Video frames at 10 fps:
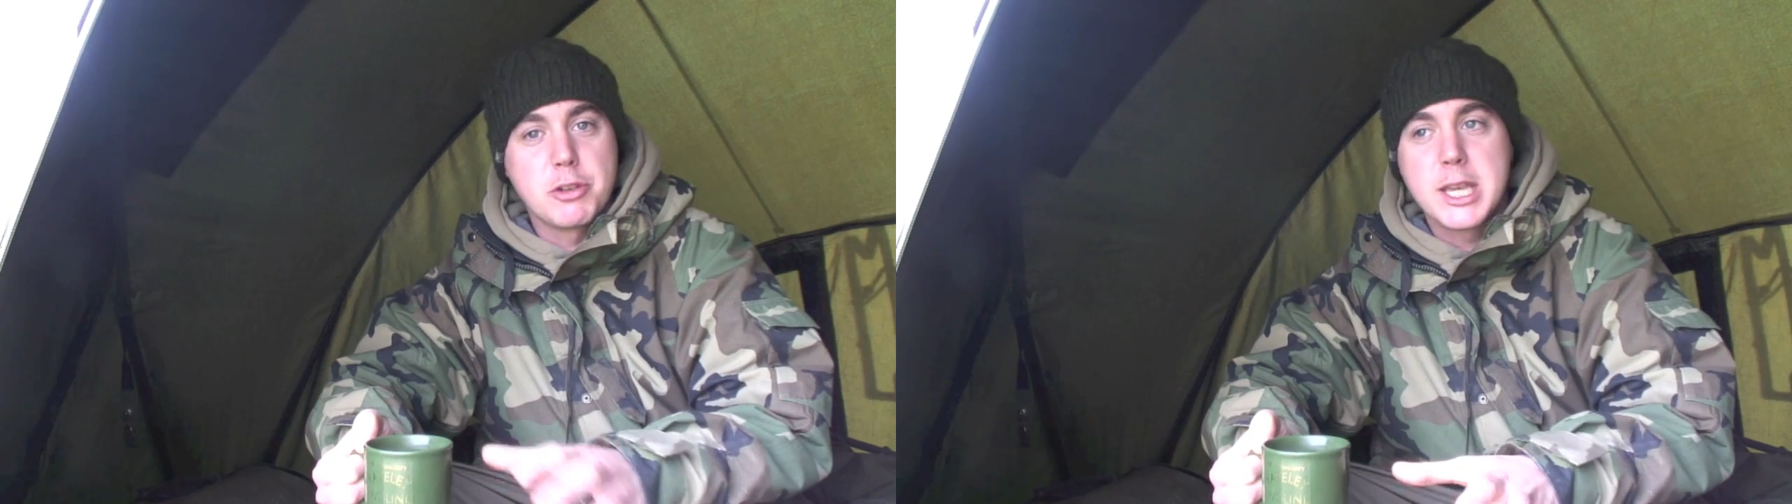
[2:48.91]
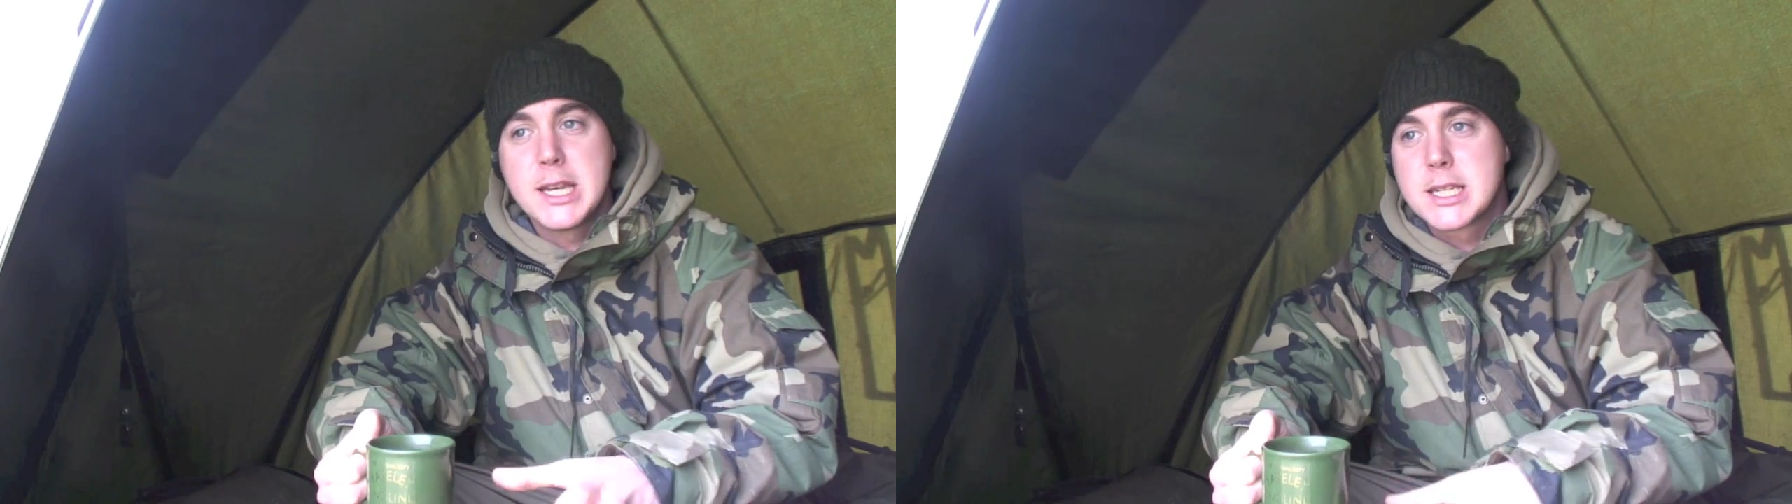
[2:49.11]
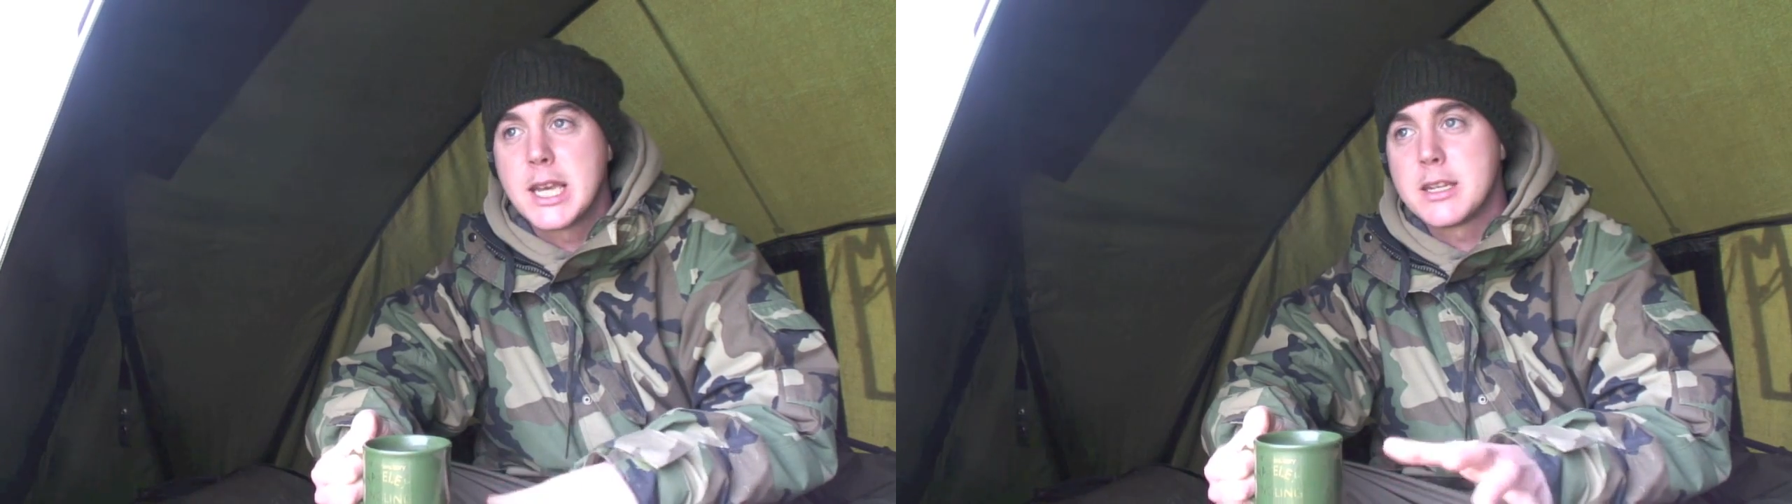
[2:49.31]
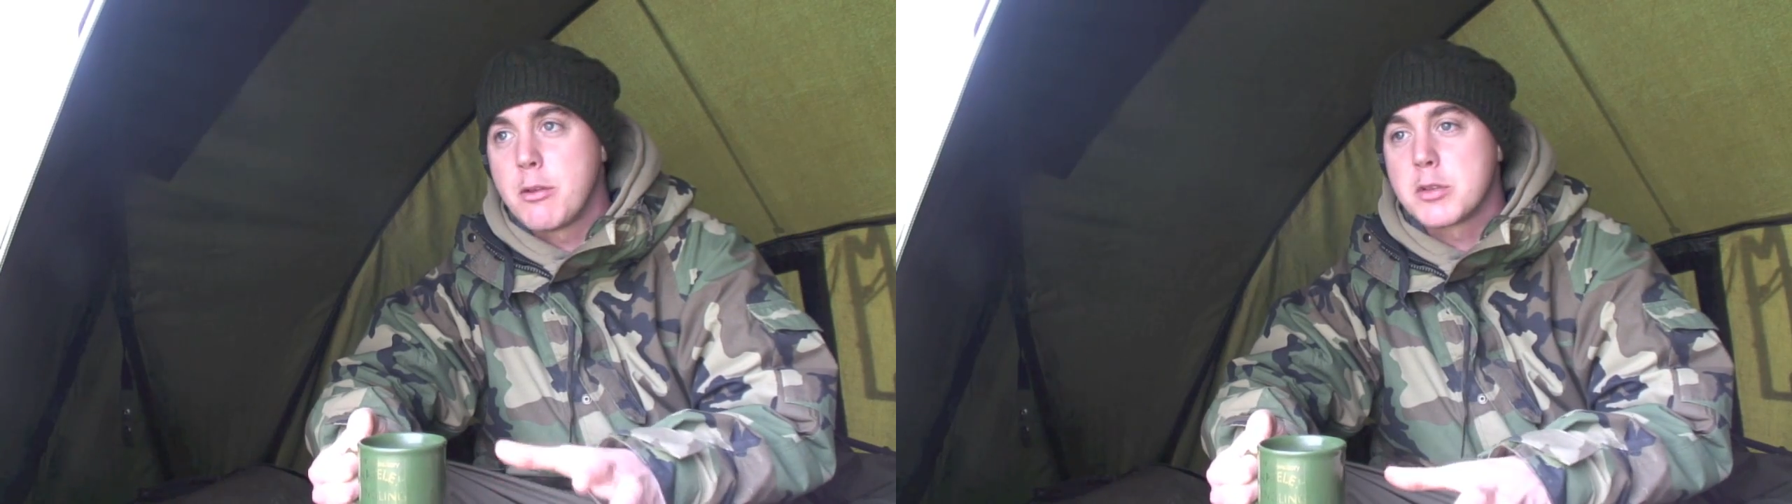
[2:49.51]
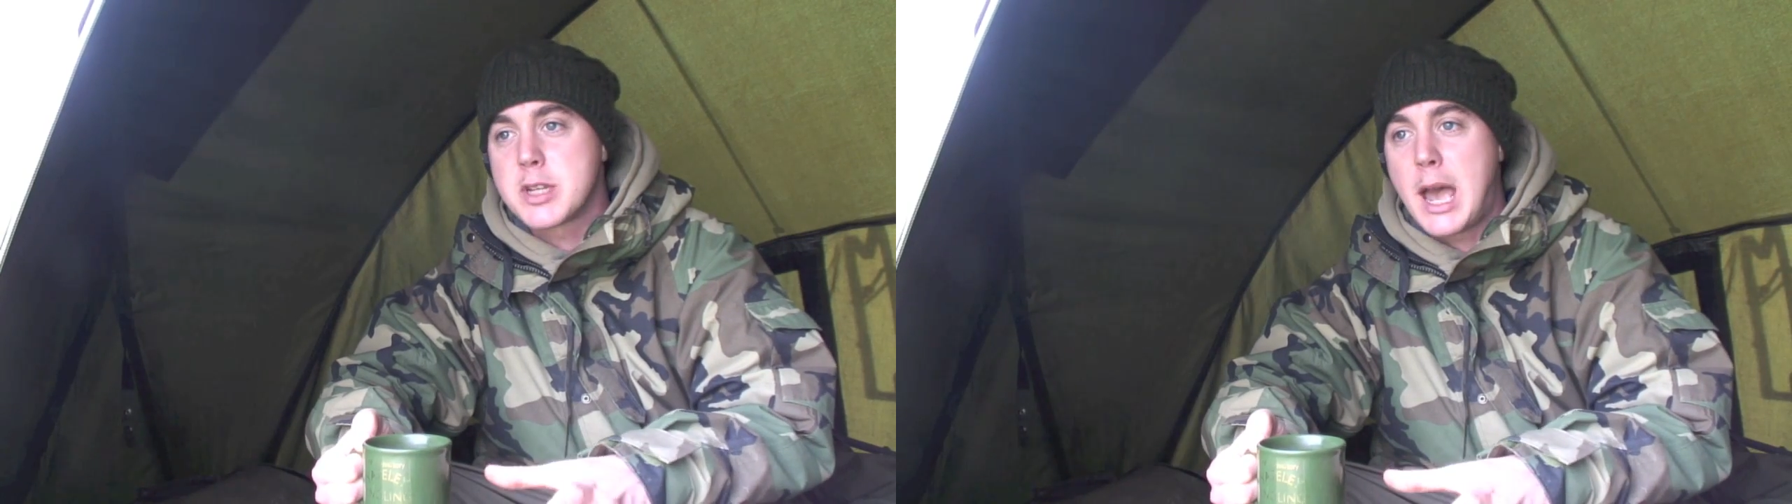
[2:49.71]
drinking teas,
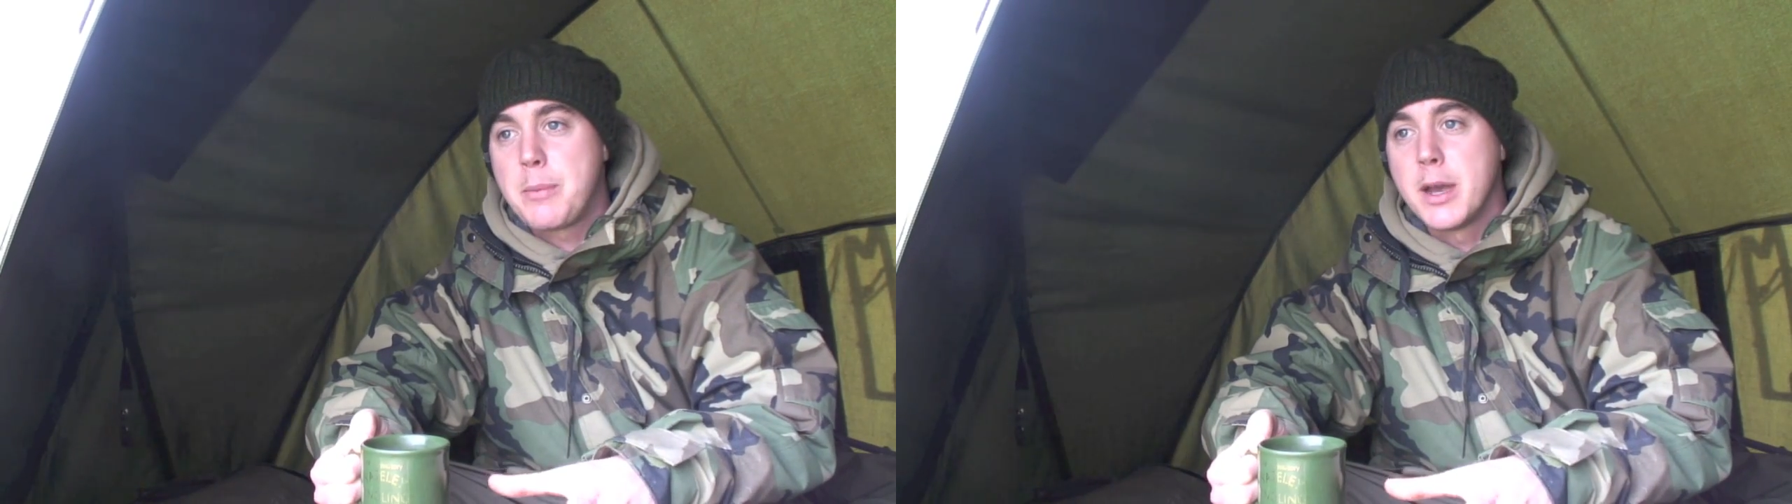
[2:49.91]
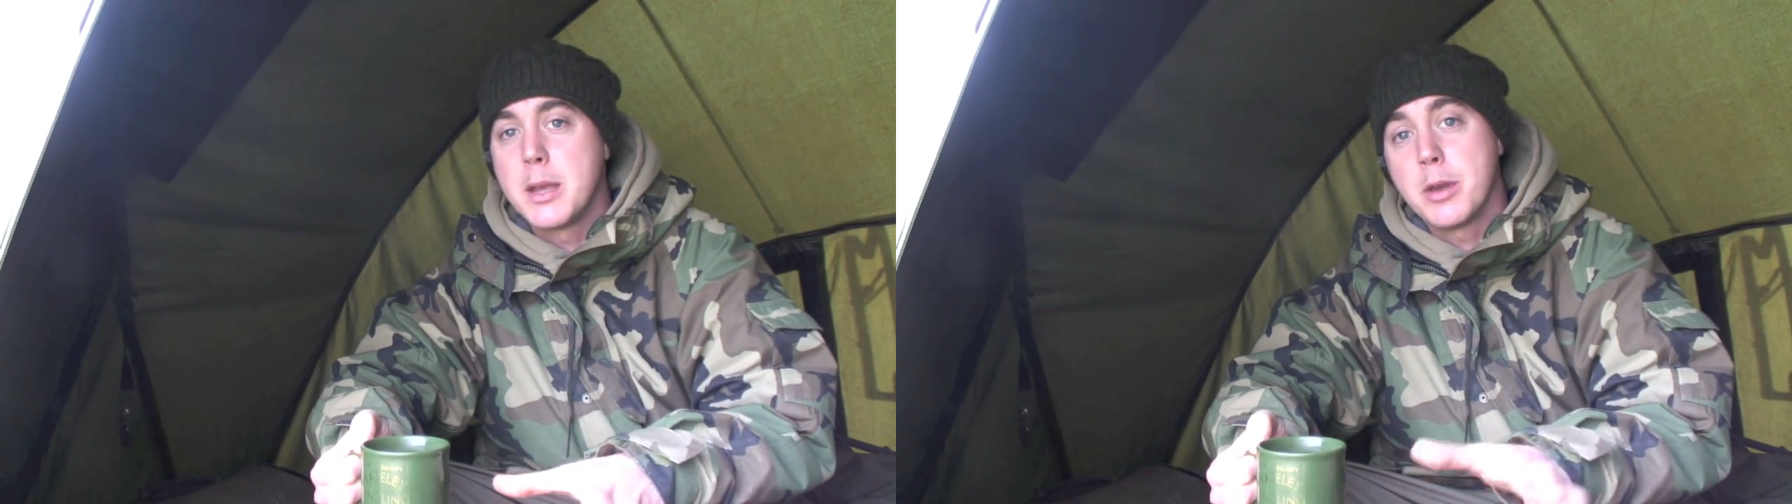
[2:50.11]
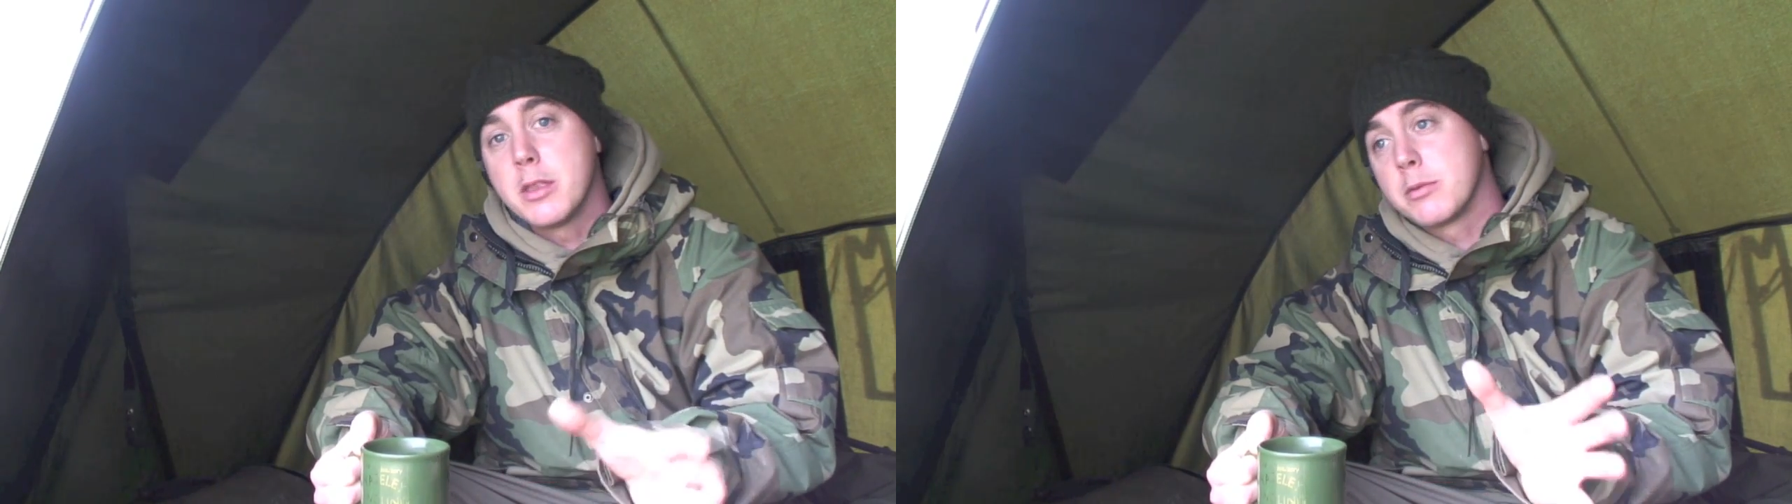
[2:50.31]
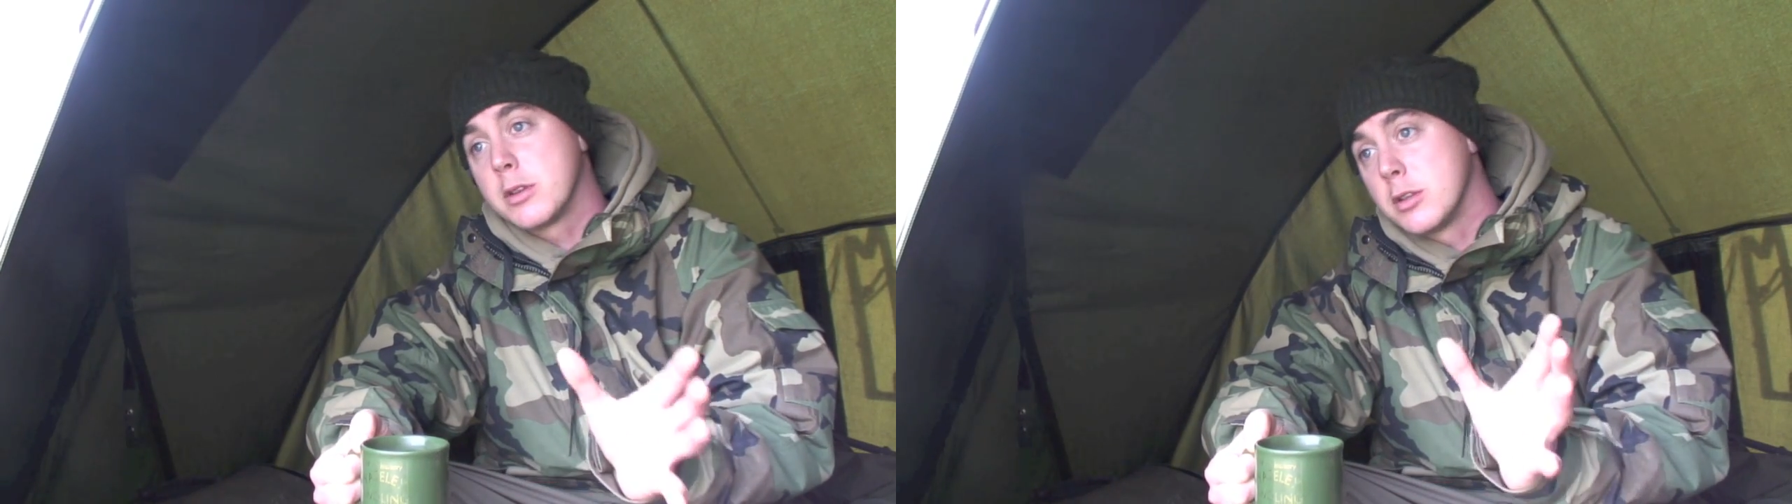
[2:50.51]
everyone was happy, but